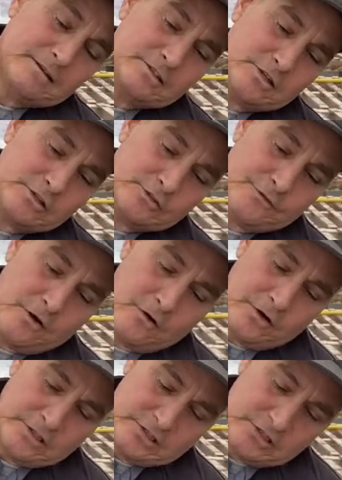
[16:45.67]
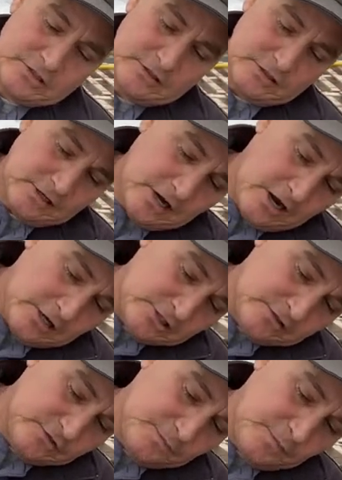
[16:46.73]
So as far as cost
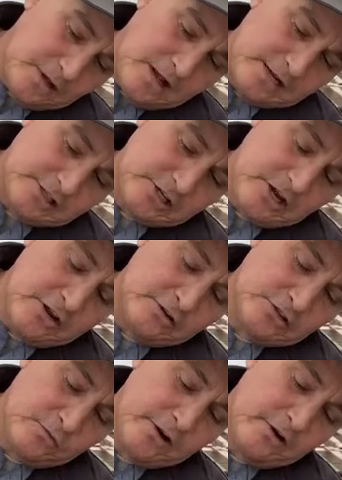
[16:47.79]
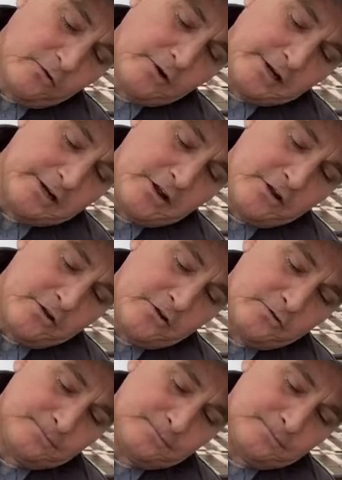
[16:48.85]
of supplies goes, we already know